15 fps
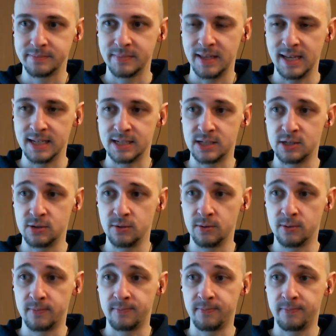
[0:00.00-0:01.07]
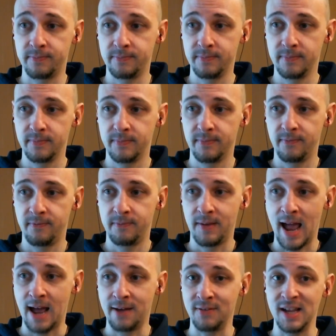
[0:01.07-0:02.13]
is to
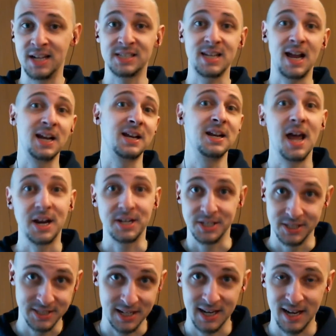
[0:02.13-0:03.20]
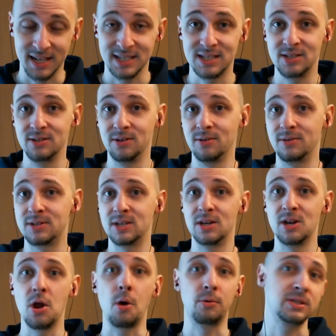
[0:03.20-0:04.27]
have inside connections, I guess, to
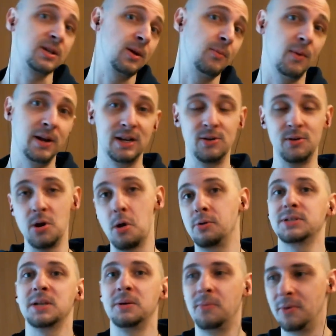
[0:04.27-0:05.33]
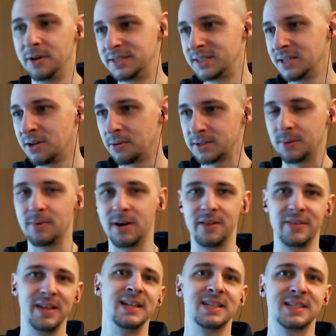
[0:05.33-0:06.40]
know someone who knows someone, to know someone on
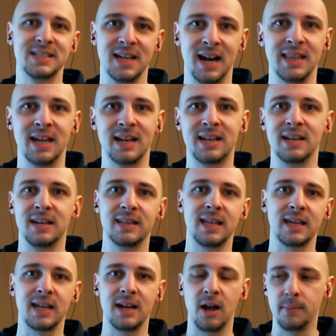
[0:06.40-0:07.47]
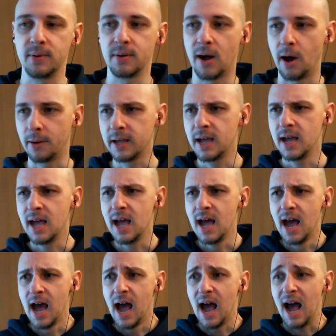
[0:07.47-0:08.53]
the inside that can help you out.
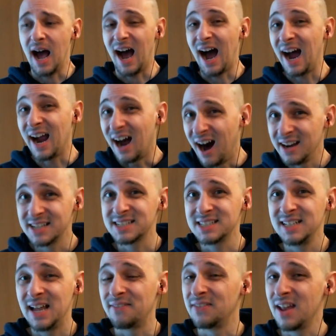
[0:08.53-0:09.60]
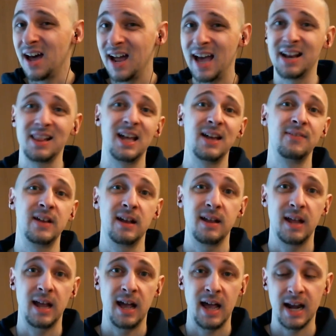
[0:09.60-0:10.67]
I honestly have not had a lot
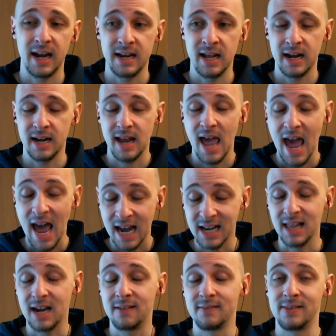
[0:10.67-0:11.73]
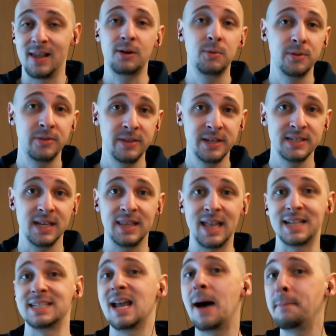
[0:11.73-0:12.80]
of luck with this, and
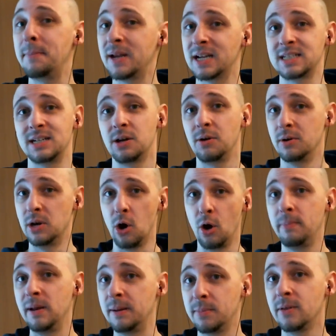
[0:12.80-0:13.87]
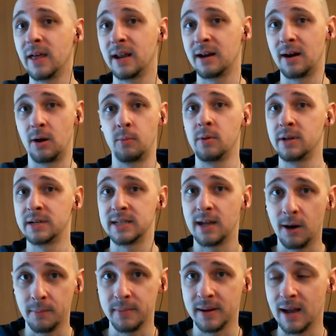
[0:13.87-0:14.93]
that's not because I don't know people that are willing to
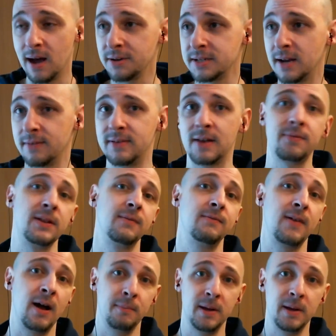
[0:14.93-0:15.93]
help me out. I've definitely found